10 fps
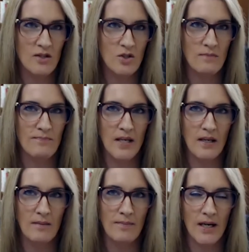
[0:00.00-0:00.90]
should be
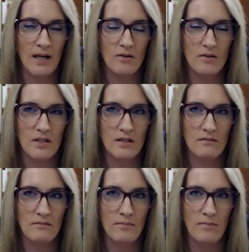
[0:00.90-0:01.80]
about
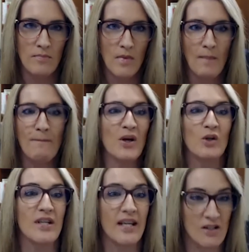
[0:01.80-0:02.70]

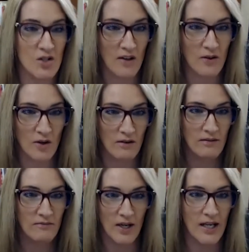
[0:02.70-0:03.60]
building each other,
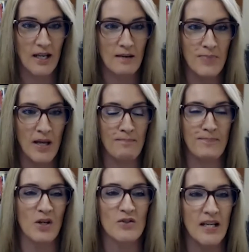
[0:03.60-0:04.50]
right? And
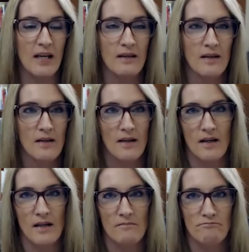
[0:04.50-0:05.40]
building
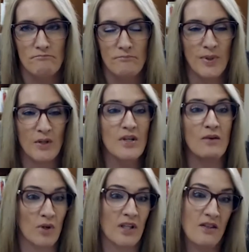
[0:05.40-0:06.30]

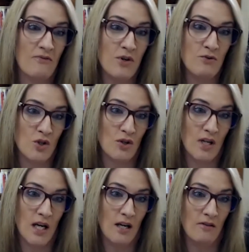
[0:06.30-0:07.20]
really the future
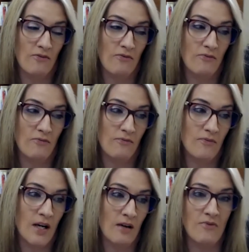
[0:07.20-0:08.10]
of
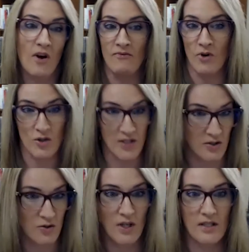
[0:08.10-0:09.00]
our
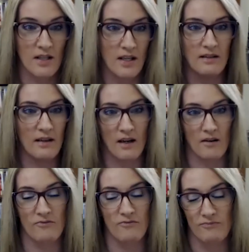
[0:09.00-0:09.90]
district and
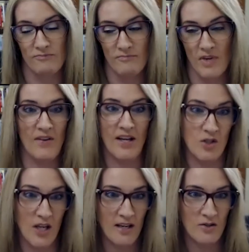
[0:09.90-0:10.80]
of
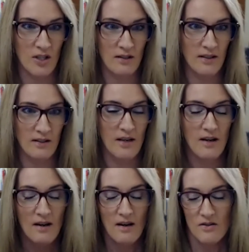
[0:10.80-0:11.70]
education. And
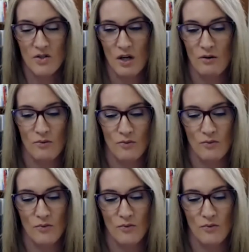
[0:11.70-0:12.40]
so